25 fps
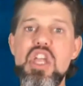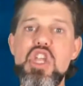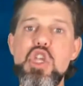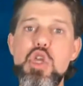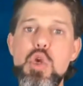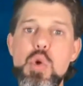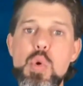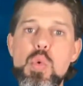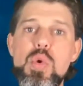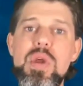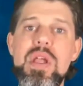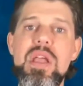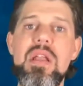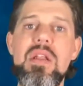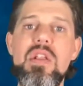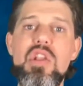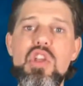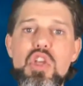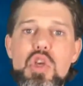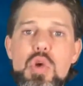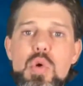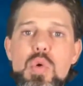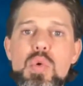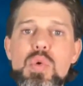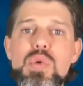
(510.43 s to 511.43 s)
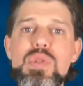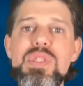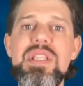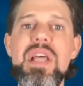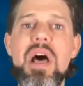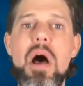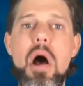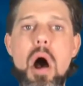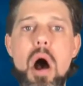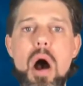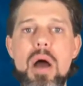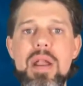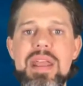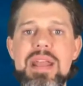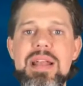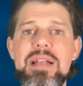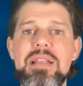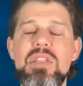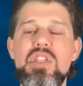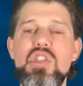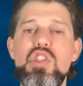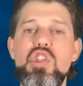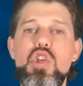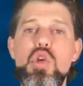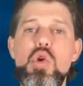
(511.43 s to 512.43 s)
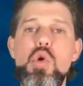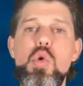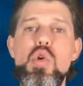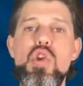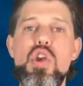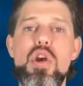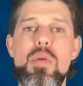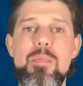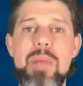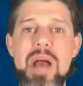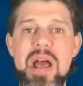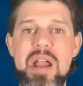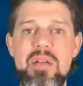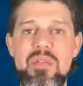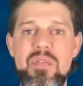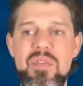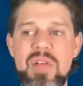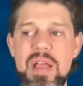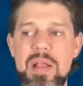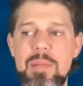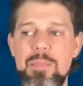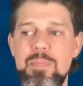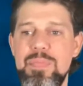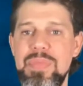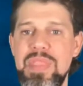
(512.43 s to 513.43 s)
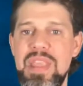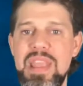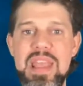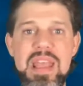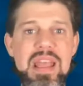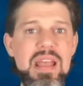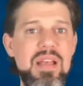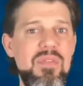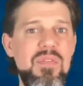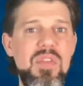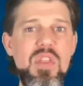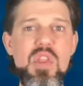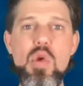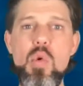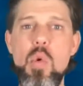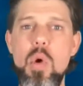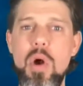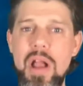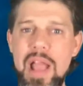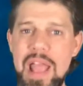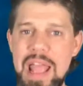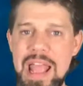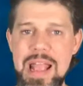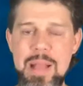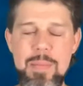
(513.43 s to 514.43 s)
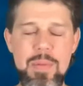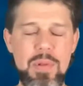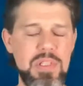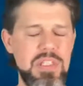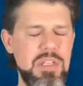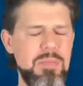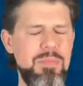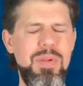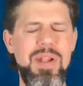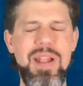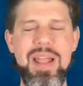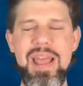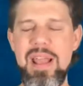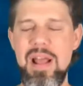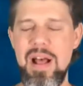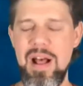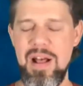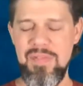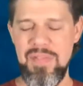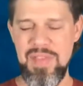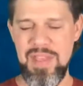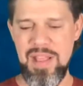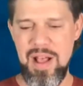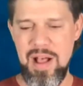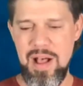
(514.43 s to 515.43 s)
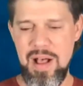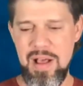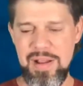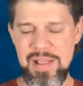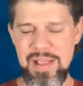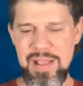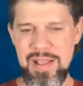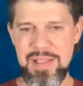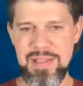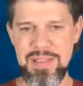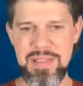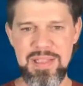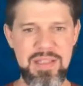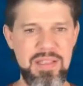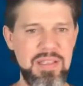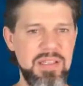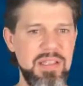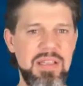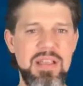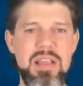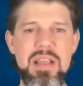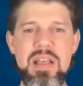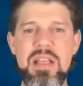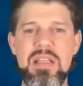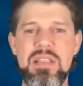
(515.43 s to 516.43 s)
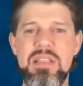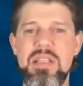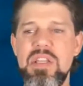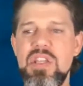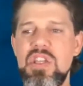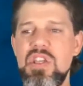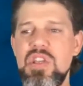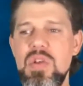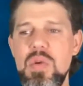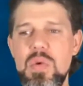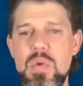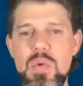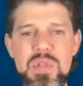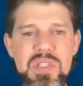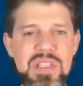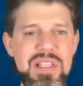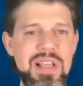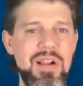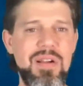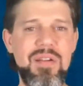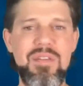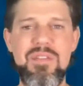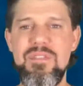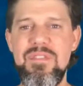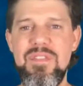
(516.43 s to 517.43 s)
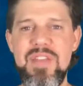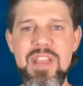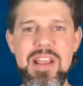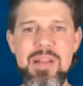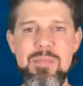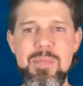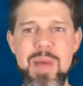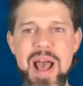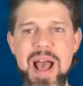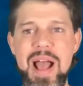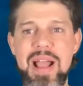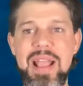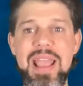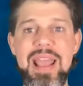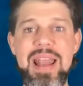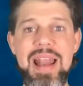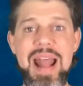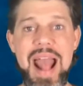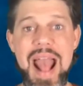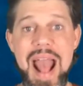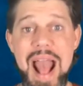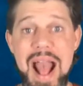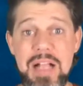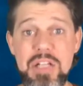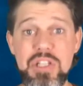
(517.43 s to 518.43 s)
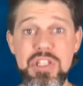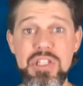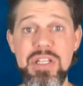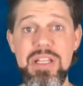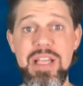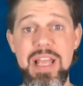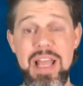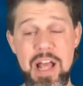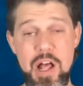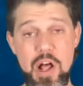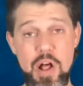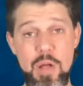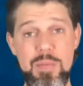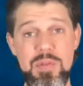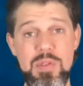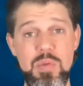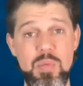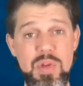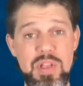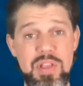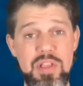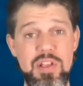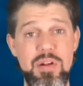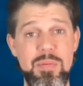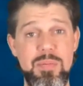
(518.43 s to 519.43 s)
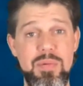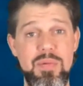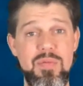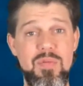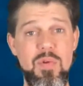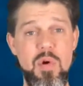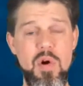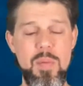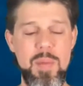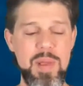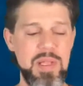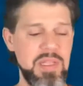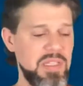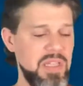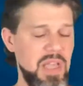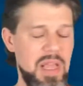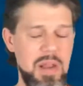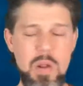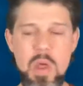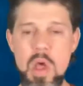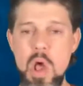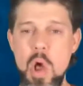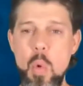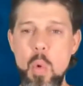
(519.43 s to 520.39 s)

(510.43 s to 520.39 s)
you can use the audience to your benefit. If you are able to play off the audience and to use their feedback, it actually helps with your performance. And